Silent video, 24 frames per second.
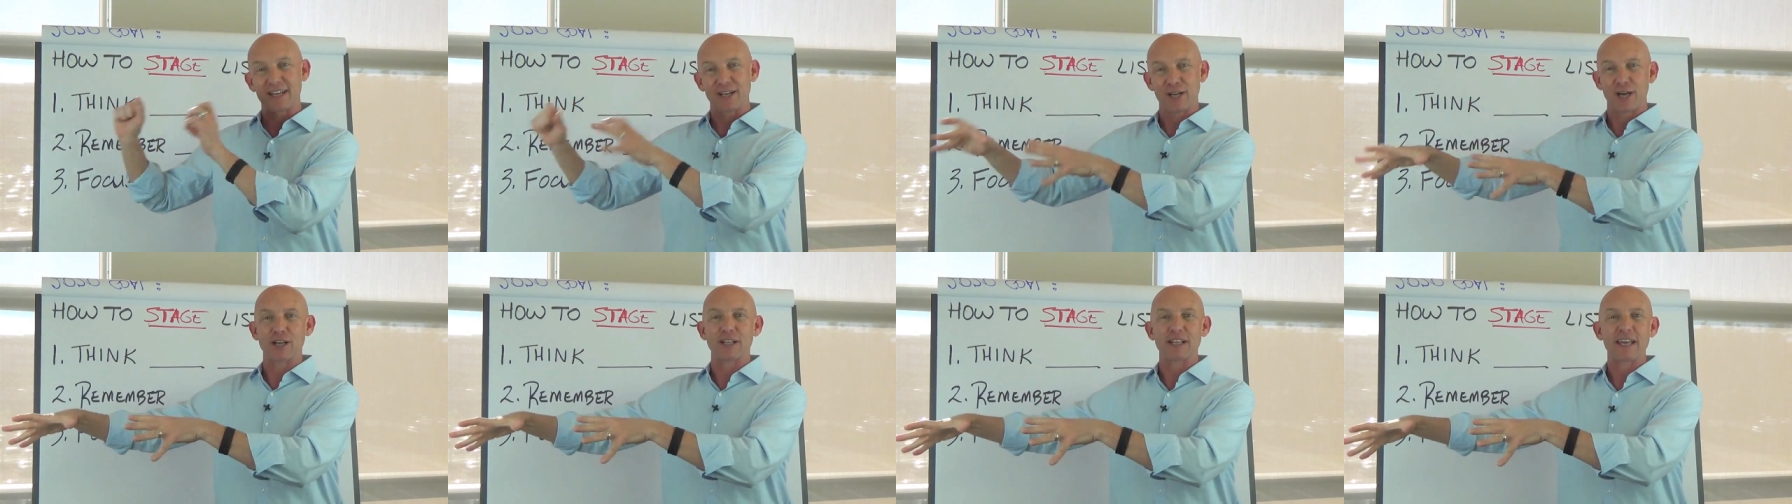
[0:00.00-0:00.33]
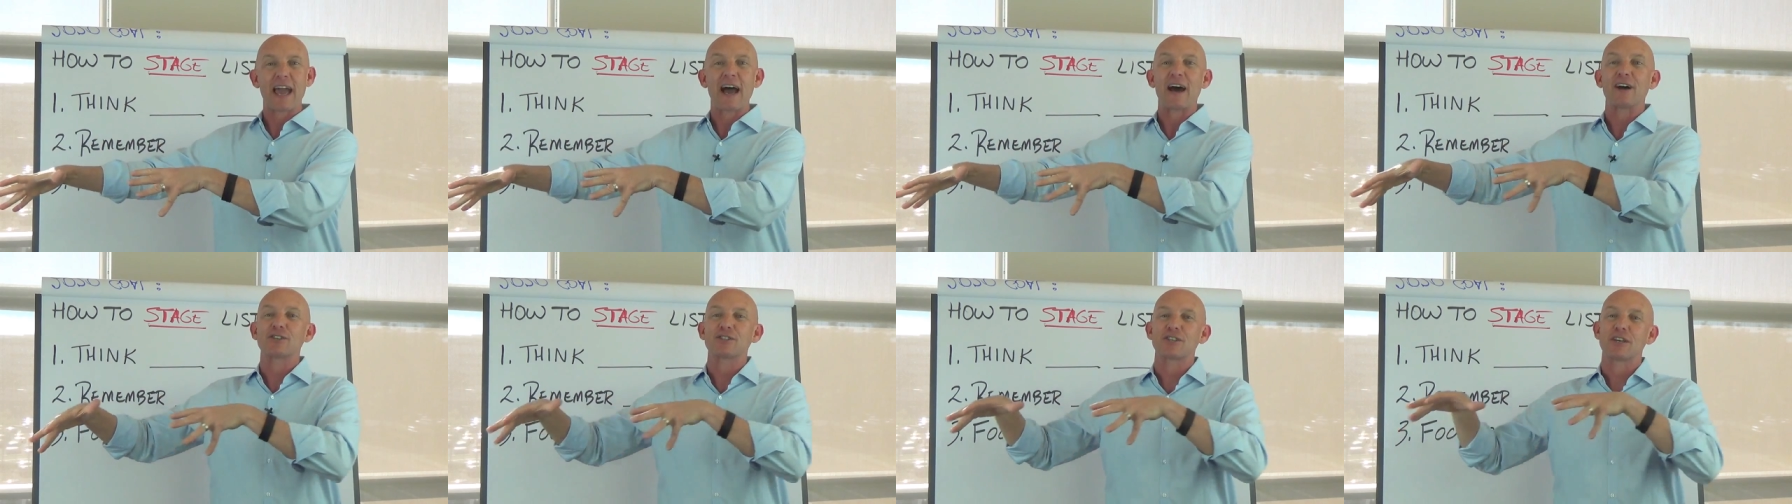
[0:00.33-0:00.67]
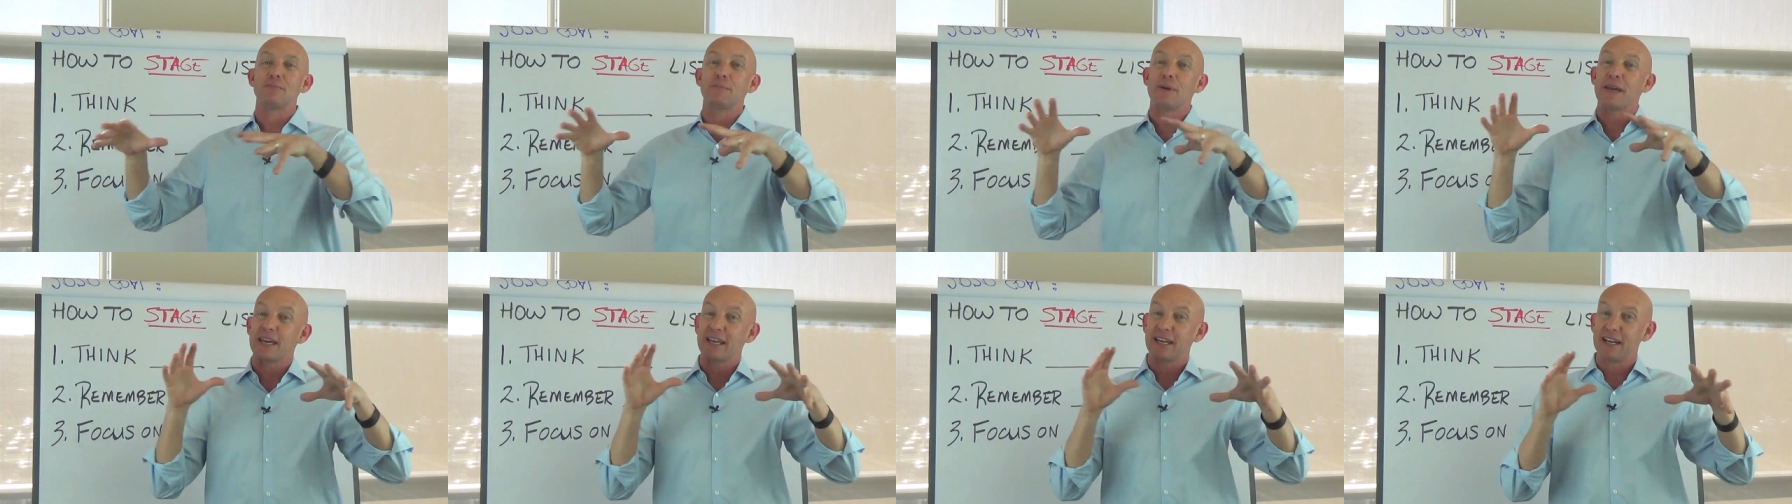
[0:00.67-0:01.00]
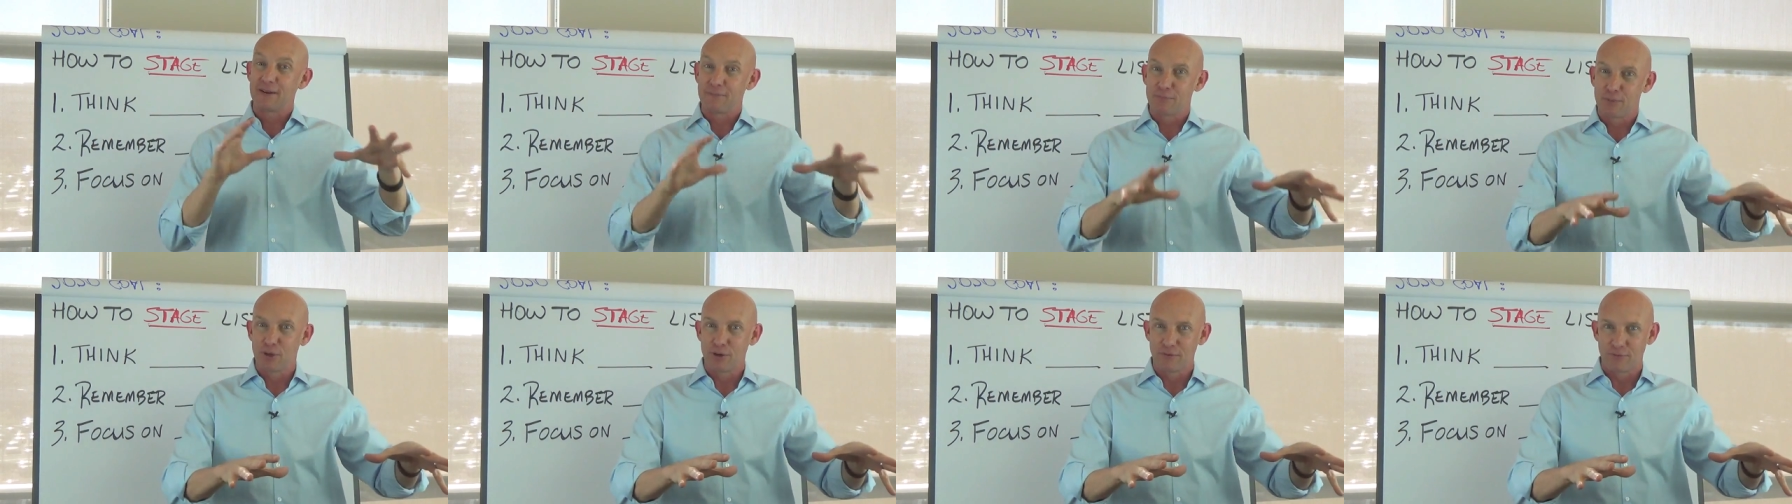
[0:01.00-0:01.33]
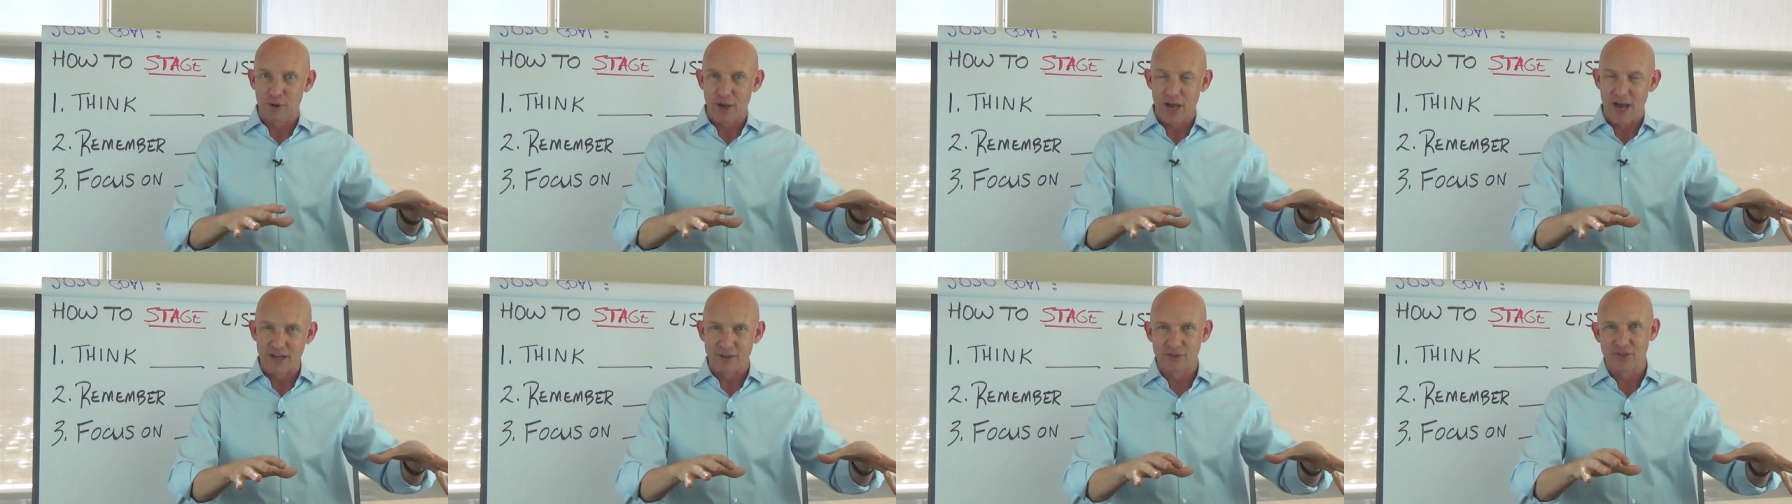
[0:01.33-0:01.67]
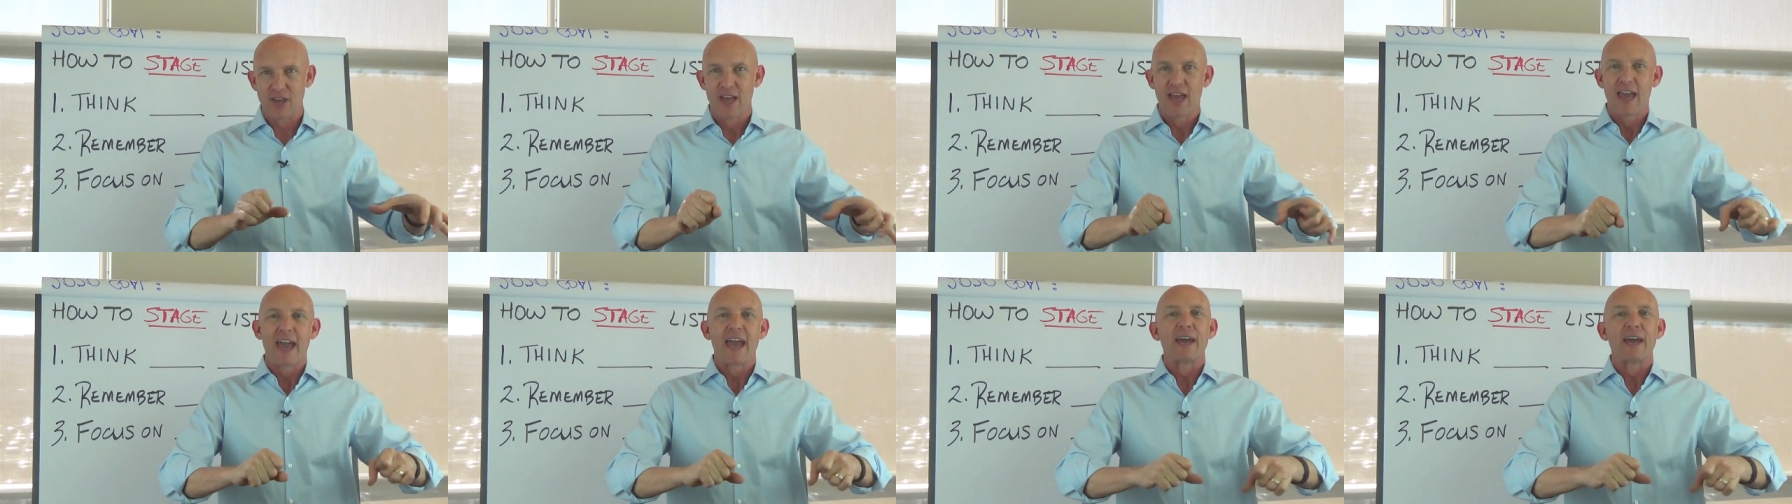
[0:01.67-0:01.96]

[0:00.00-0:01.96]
an ugly house and making it a beautiful house.